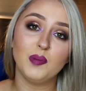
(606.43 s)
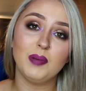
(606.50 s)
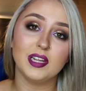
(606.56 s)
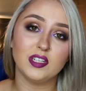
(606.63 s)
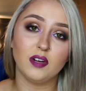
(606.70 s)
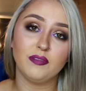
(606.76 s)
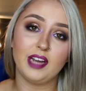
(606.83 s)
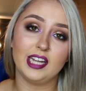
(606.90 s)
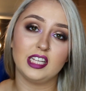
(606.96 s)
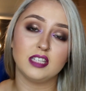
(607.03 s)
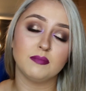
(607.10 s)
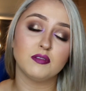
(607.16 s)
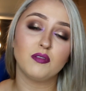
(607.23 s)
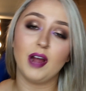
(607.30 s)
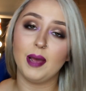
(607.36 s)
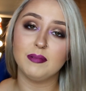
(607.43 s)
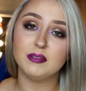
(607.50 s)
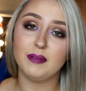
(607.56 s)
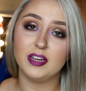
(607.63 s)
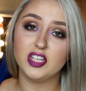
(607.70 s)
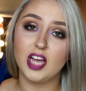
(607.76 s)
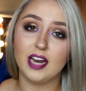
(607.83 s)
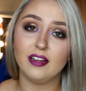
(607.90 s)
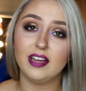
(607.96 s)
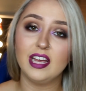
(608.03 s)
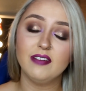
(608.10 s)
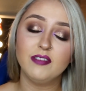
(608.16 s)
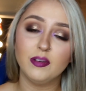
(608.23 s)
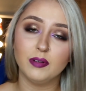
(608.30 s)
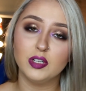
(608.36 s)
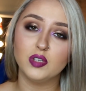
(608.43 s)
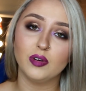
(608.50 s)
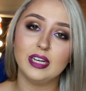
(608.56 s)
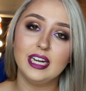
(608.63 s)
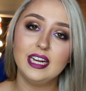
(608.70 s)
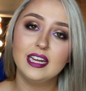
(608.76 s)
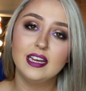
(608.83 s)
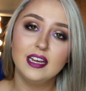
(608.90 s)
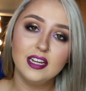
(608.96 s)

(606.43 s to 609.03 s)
and don't forget to subscribe to my channel if you enjoyed it.